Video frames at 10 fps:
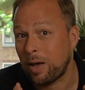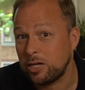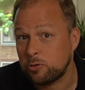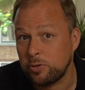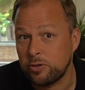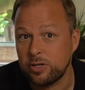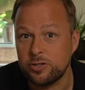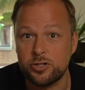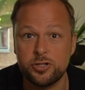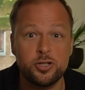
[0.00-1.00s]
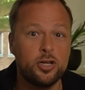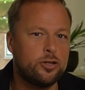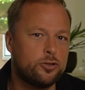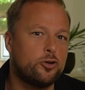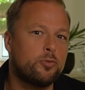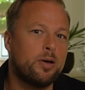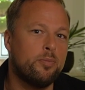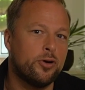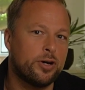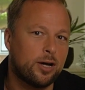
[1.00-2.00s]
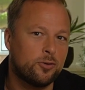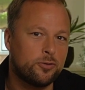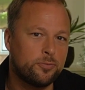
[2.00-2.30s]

experiences during my burnout.